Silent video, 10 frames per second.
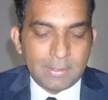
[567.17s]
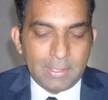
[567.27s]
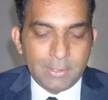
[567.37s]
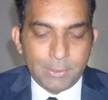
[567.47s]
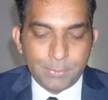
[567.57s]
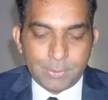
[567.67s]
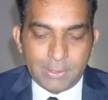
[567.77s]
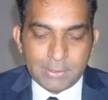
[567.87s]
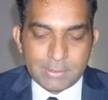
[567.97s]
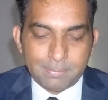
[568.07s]
and
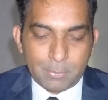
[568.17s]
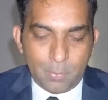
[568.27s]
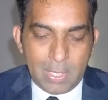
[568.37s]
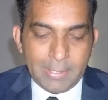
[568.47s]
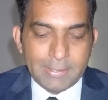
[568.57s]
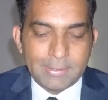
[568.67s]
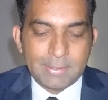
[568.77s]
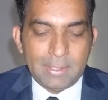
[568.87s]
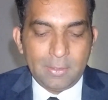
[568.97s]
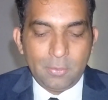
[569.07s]
duties provided
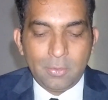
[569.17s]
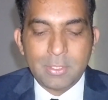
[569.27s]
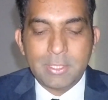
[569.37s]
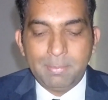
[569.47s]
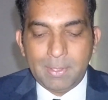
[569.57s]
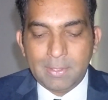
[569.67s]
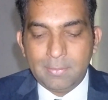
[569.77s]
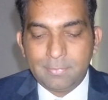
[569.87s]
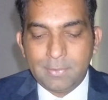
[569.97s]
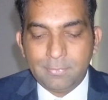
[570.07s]
are not typical
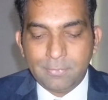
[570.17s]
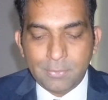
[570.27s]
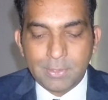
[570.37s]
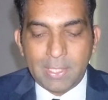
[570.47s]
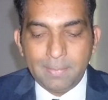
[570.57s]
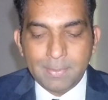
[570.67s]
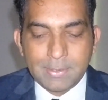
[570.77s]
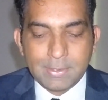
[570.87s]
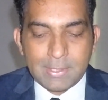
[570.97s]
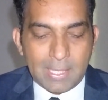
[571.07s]
for a full-time
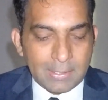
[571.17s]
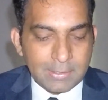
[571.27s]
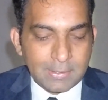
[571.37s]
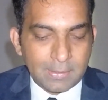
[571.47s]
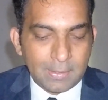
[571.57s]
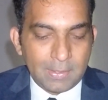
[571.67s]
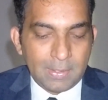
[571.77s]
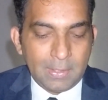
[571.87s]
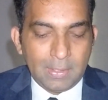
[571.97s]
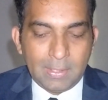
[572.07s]
business analyst.
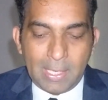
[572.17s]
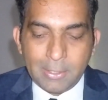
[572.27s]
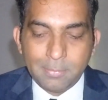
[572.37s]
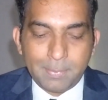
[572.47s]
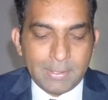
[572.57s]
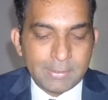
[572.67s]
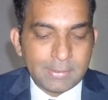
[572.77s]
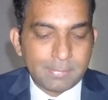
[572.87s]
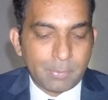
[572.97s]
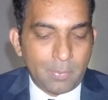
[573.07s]
Can you
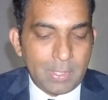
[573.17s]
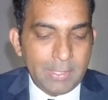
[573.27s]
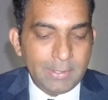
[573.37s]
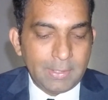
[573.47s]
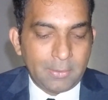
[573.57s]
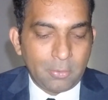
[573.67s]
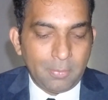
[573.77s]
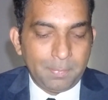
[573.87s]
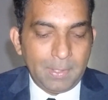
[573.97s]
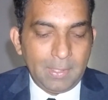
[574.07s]
please provide a
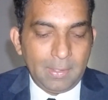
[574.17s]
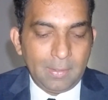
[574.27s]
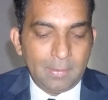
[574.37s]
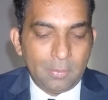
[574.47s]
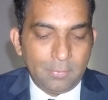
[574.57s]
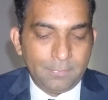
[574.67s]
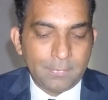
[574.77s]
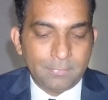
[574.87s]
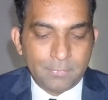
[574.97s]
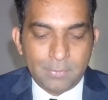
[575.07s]
copy of
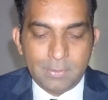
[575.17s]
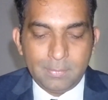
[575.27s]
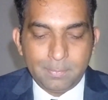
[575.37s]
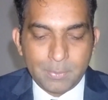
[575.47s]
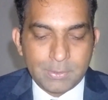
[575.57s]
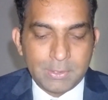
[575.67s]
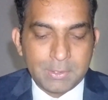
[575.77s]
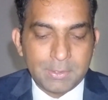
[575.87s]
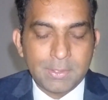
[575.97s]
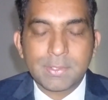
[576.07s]
the full
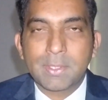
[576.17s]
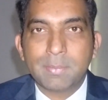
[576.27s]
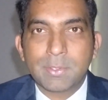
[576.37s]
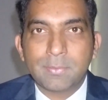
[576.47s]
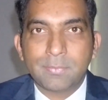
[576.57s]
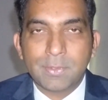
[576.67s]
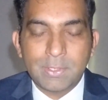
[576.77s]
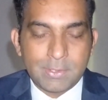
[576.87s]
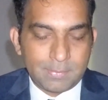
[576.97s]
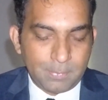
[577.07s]
position description for
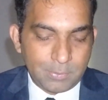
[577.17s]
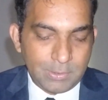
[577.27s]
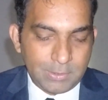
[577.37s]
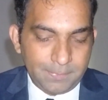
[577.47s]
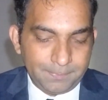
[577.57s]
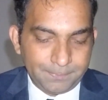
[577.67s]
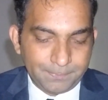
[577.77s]
this position?